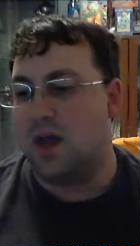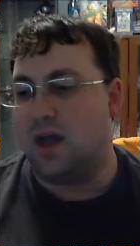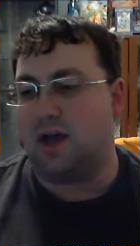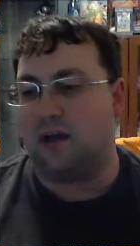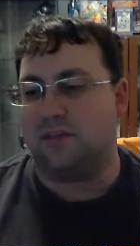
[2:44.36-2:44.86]

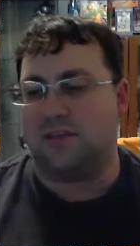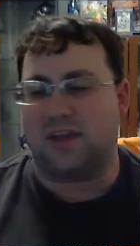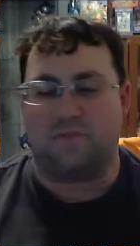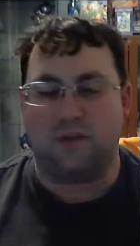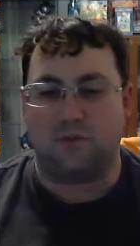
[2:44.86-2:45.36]
Uh, I think
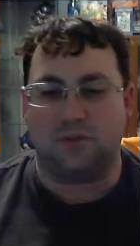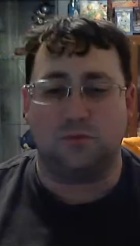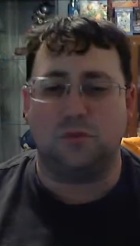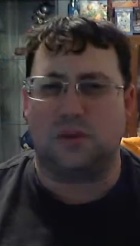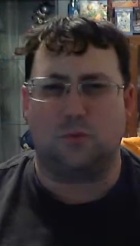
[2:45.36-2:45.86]
I found one
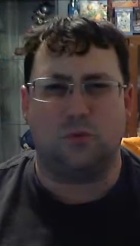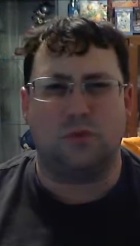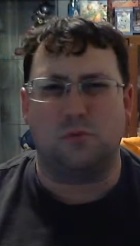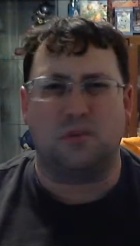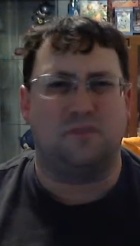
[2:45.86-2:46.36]
too was like
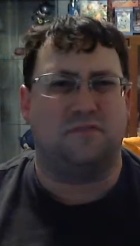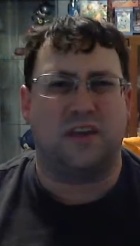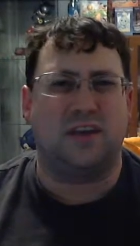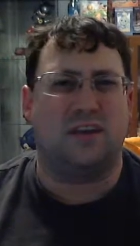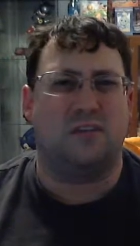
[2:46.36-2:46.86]
really really
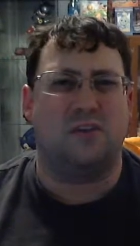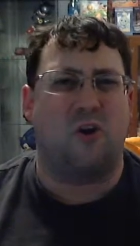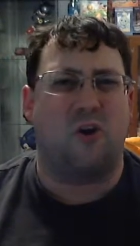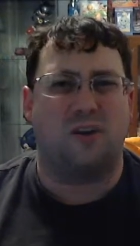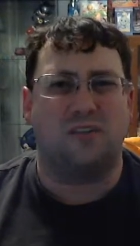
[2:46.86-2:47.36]
faded on the
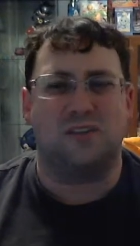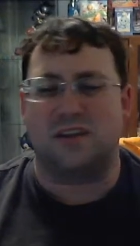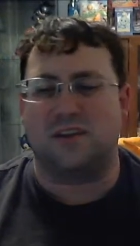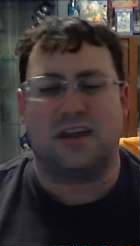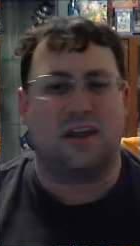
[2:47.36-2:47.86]
art,
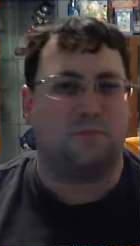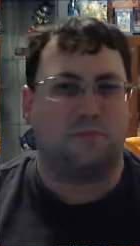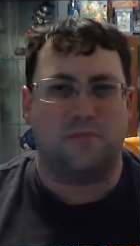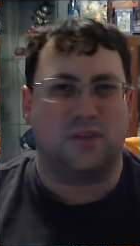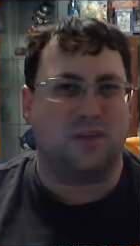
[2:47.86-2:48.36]
and it had a
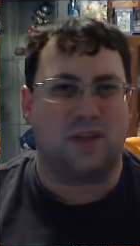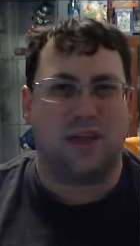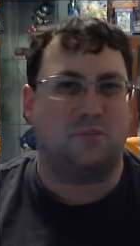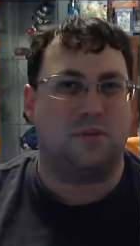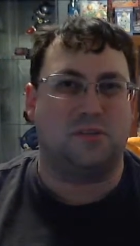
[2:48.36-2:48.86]
it
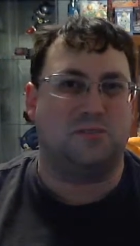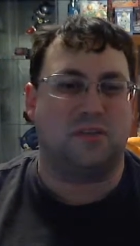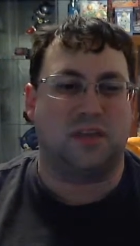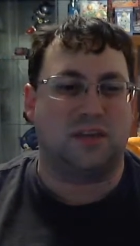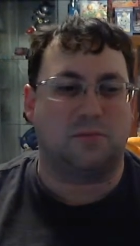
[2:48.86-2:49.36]
had a bunch of
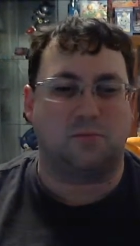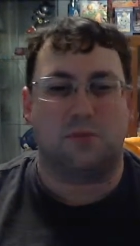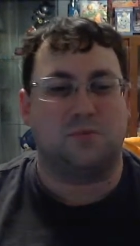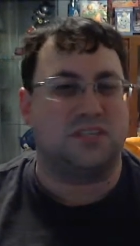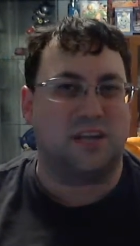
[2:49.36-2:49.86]
like
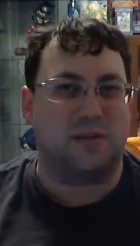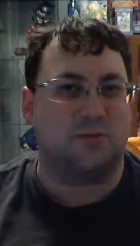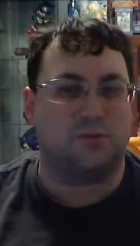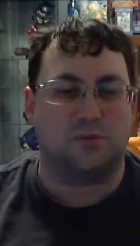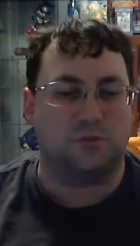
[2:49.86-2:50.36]
rips and
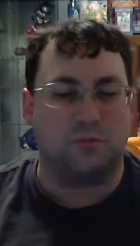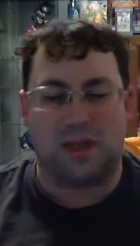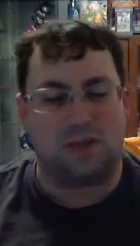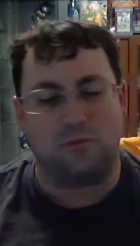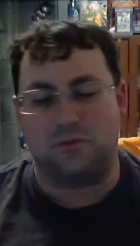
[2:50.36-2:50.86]
tears through the
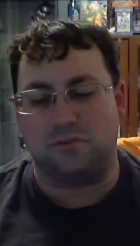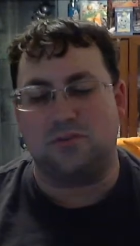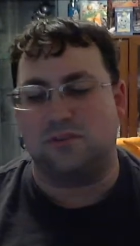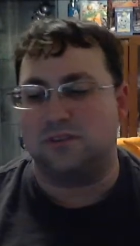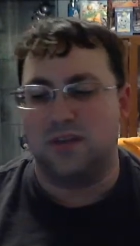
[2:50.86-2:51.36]
manual,
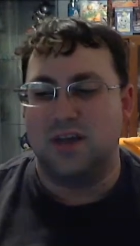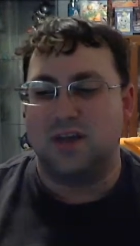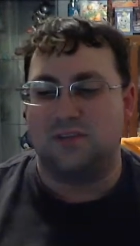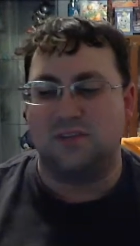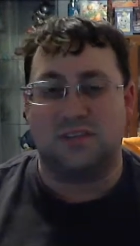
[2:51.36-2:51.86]
and
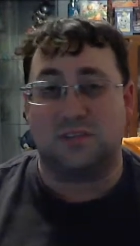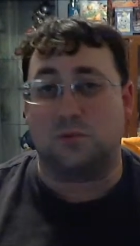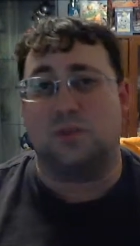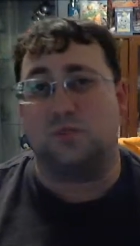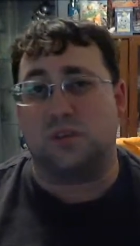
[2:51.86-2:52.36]
the disc
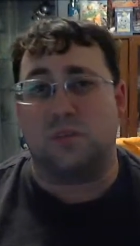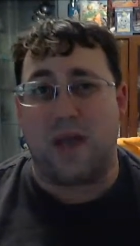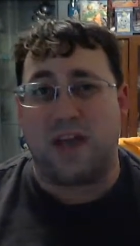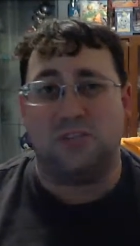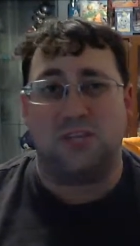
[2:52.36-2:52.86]
was in really
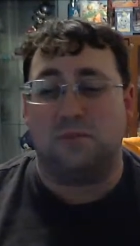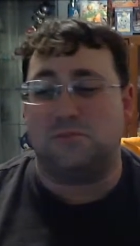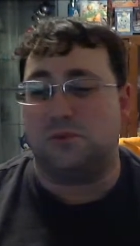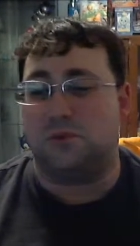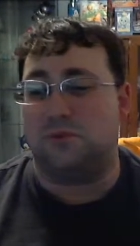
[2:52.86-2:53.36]
bad shape
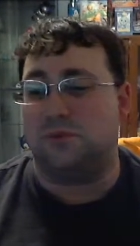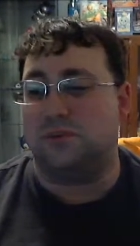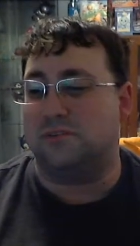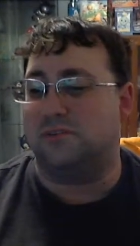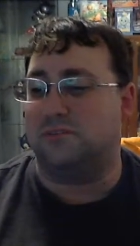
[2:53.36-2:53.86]
too.
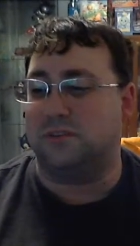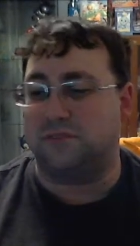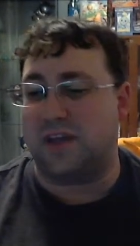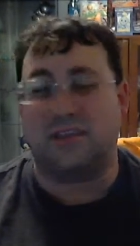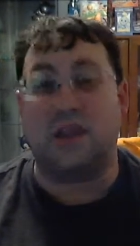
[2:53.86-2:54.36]
And the
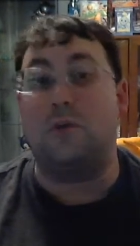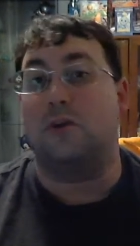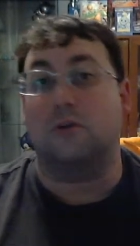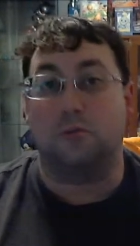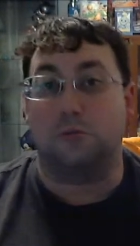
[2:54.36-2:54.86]
fact that I
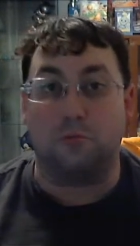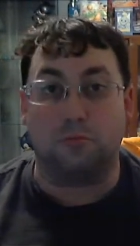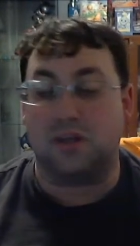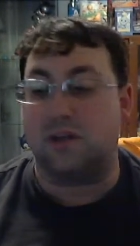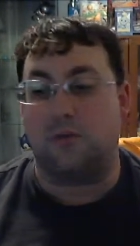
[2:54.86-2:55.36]
want to go through
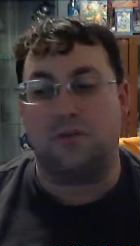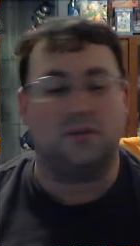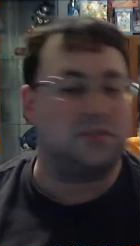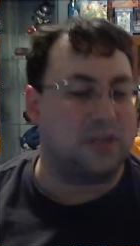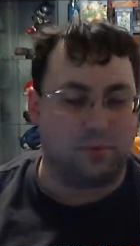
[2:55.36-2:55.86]
and play all
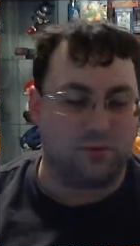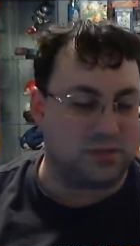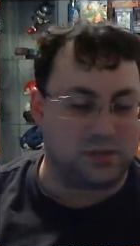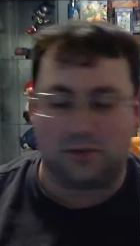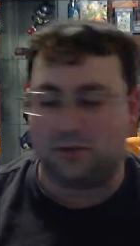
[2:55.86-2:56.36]
these, that
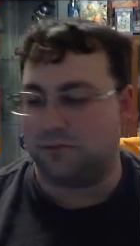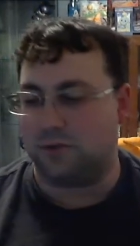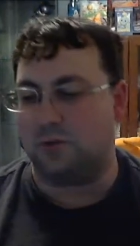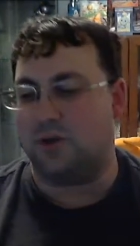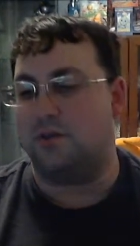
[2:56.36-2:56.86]
wasn't going to do
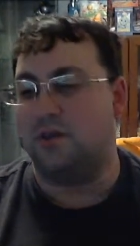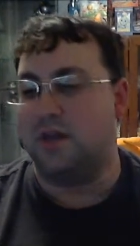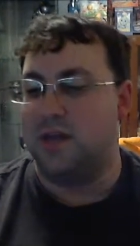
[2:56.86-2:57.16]
very well.